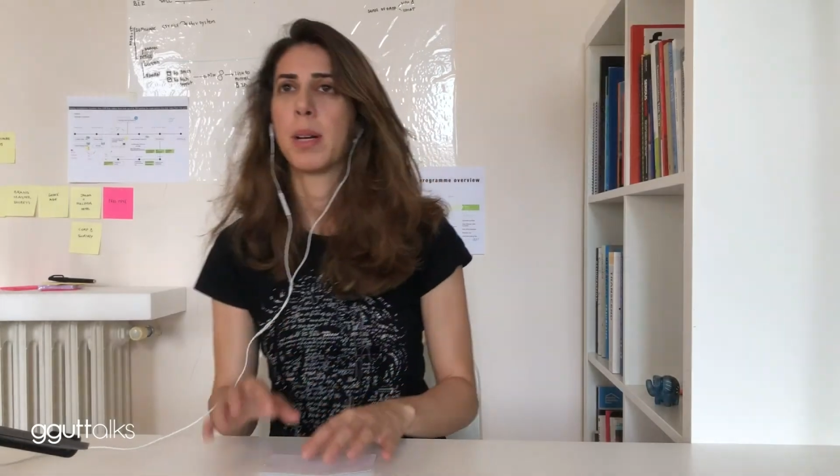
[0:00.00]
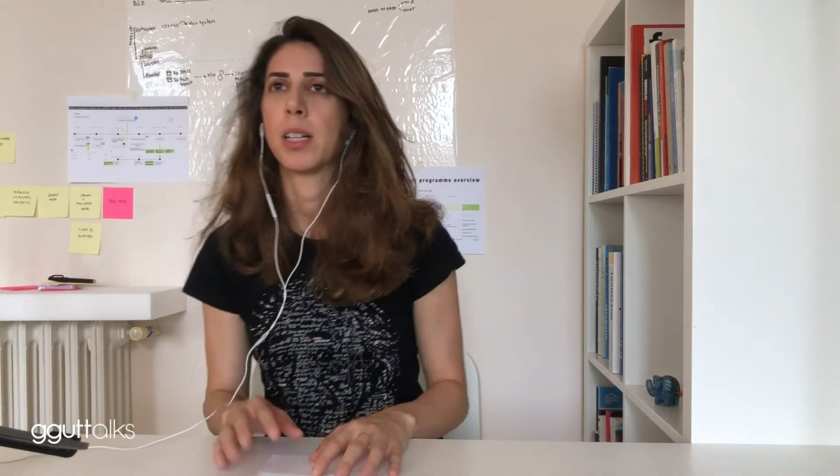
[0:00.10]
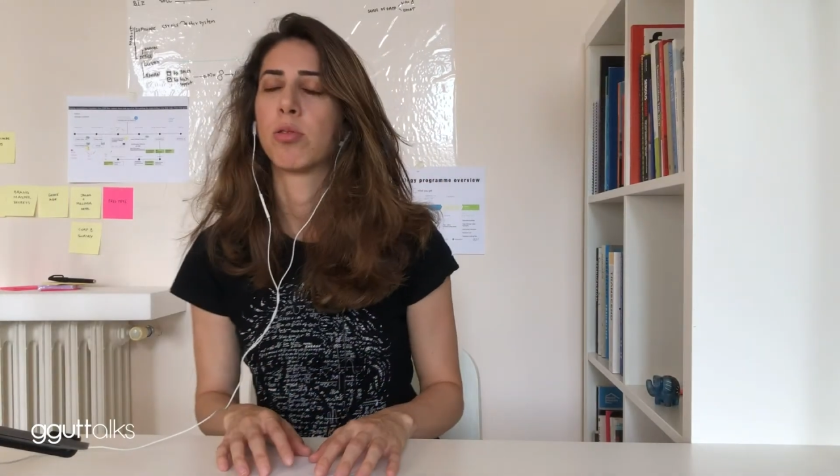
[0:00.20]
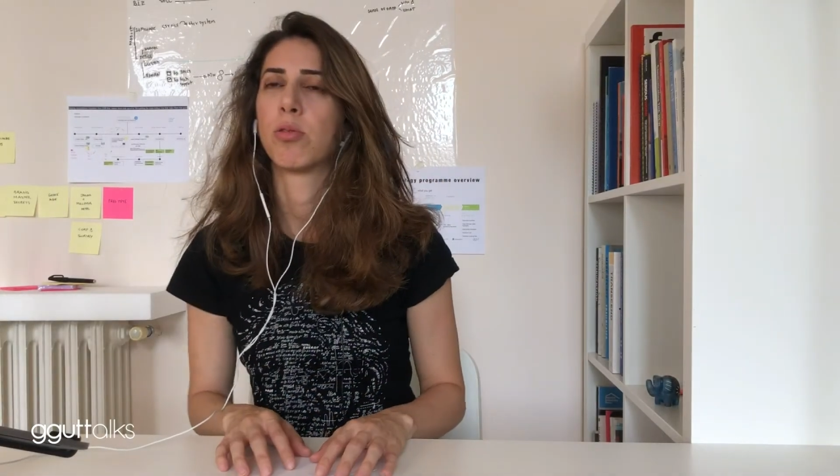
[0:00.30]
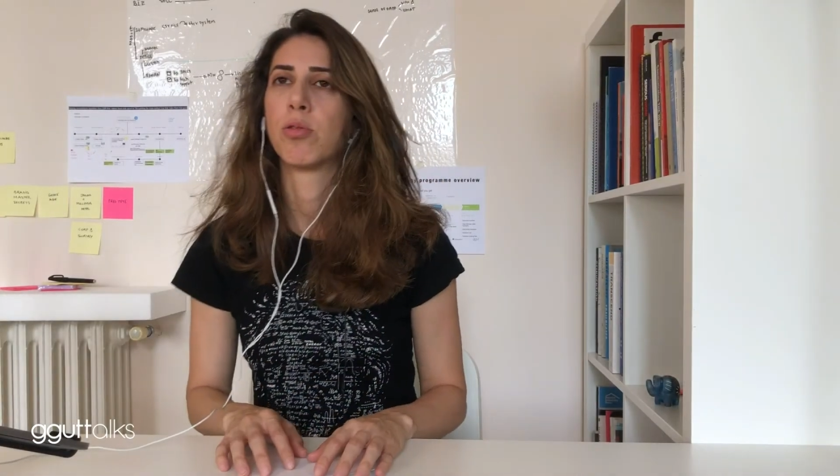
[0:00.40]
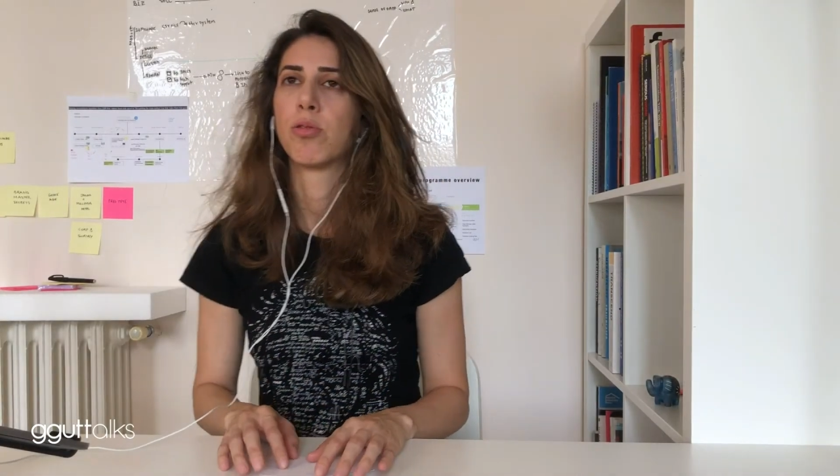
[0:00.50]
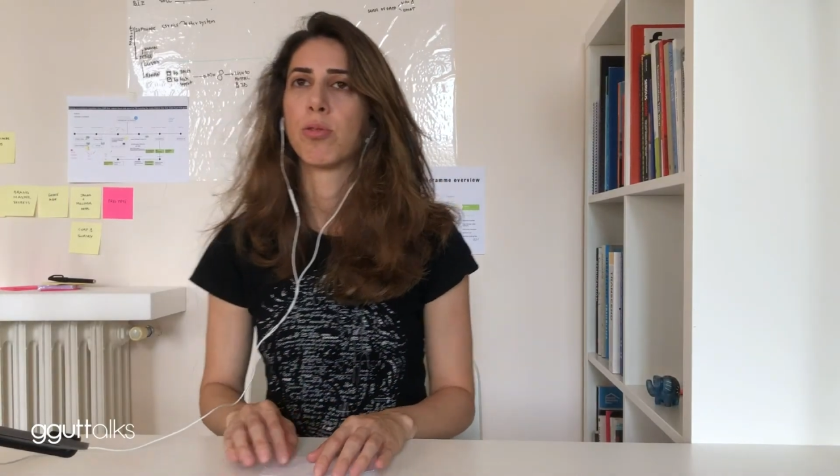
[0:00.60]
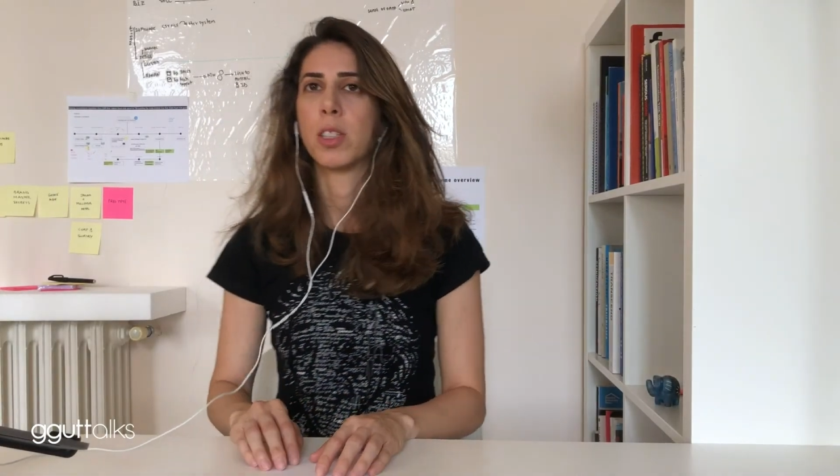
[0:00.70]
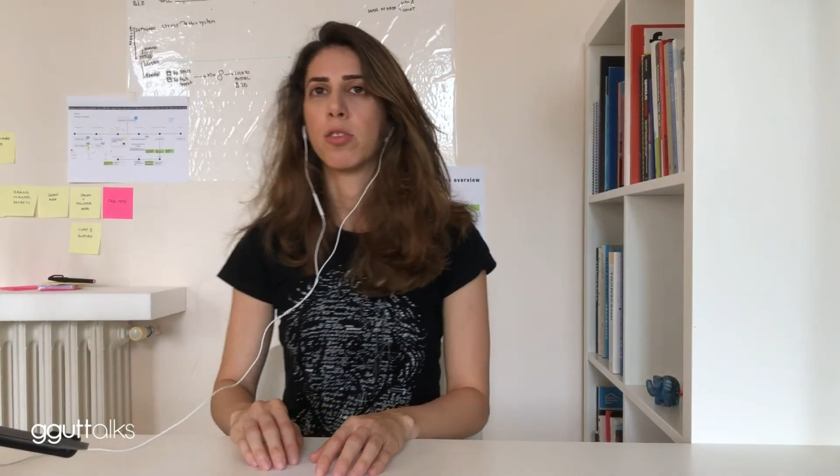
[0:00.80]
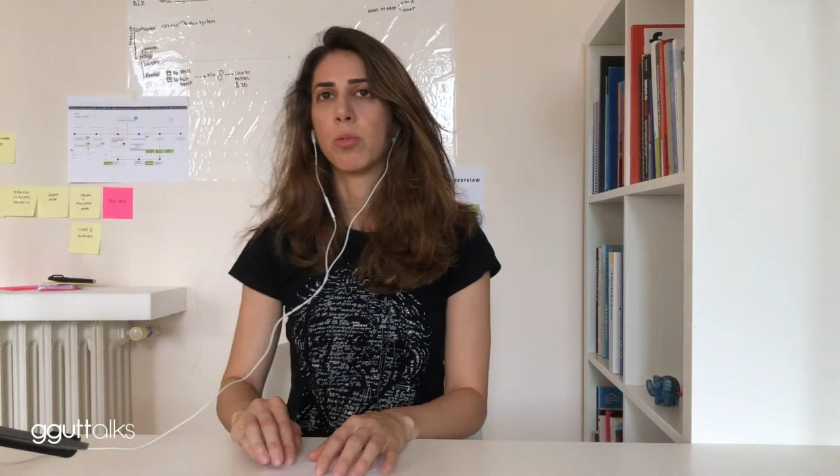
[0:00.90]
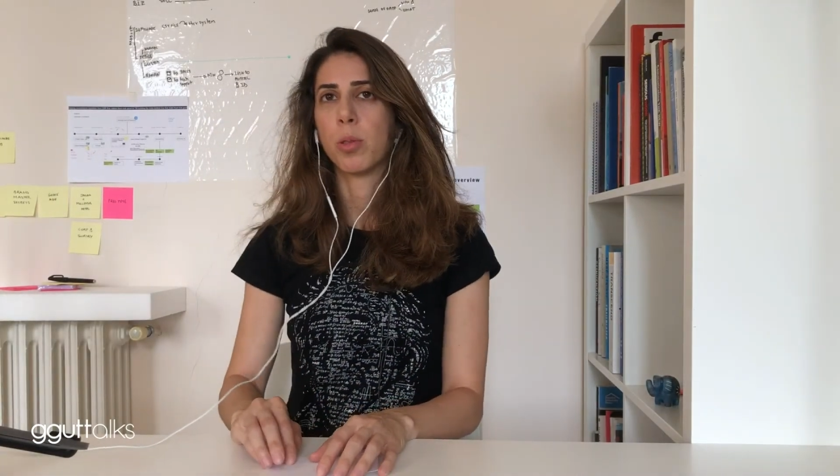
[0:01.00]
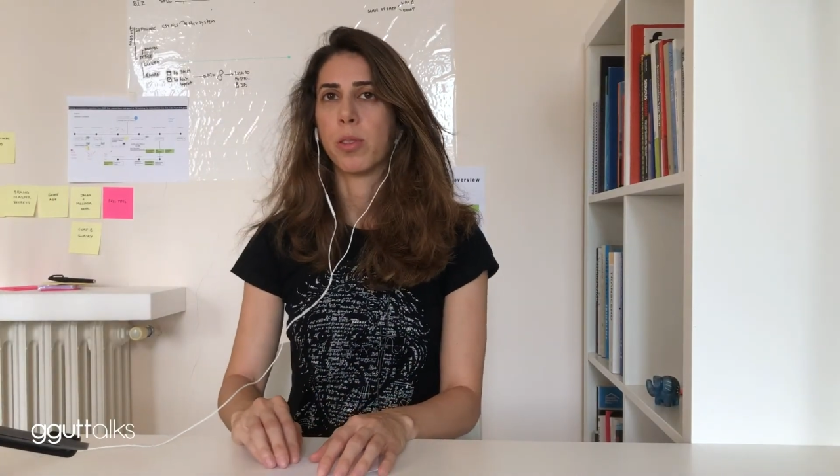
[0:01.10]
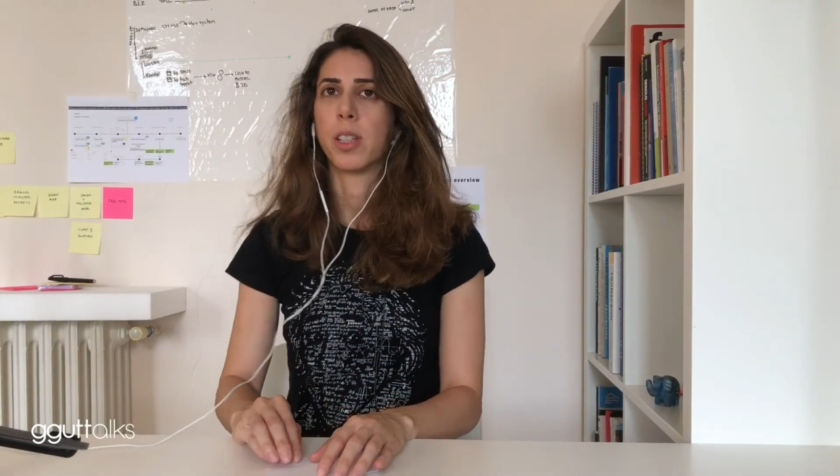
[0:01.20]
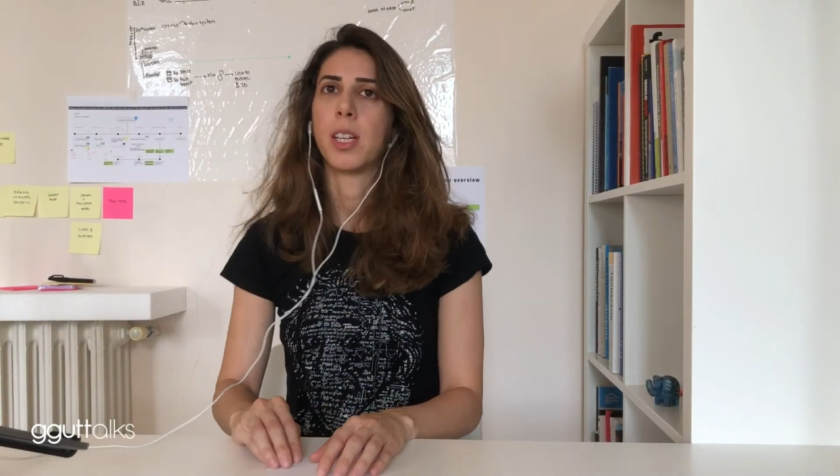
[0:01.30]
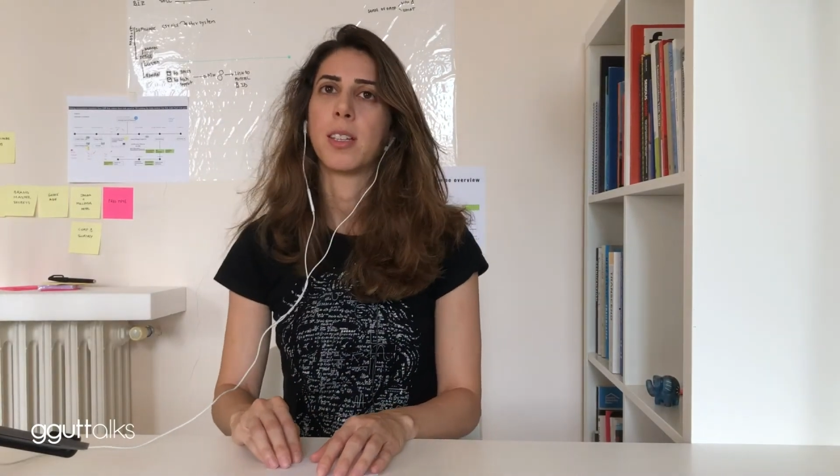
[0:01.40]
back to trends, you were
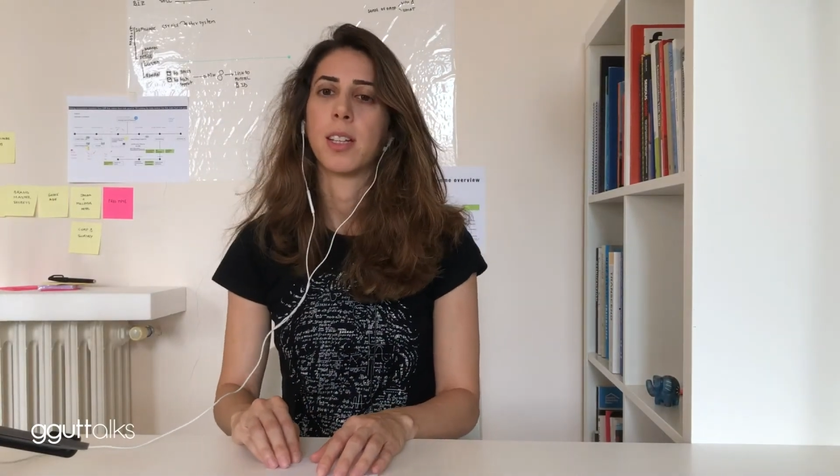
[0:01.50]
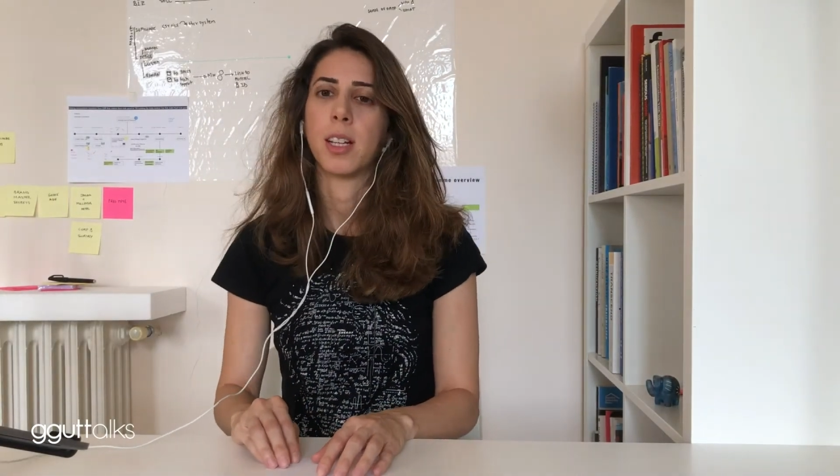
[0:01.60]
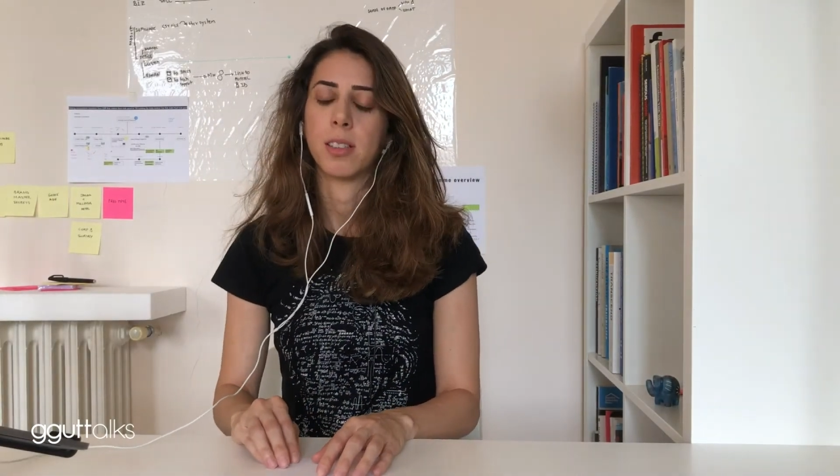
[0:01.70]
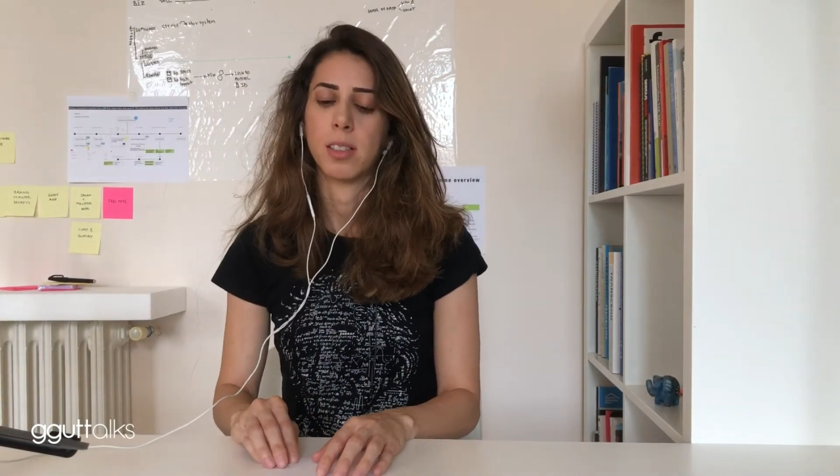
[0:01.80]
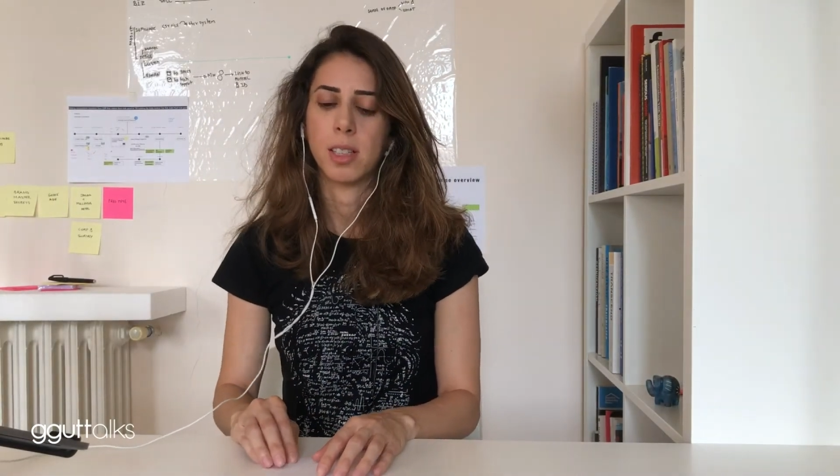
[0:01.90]
saying that,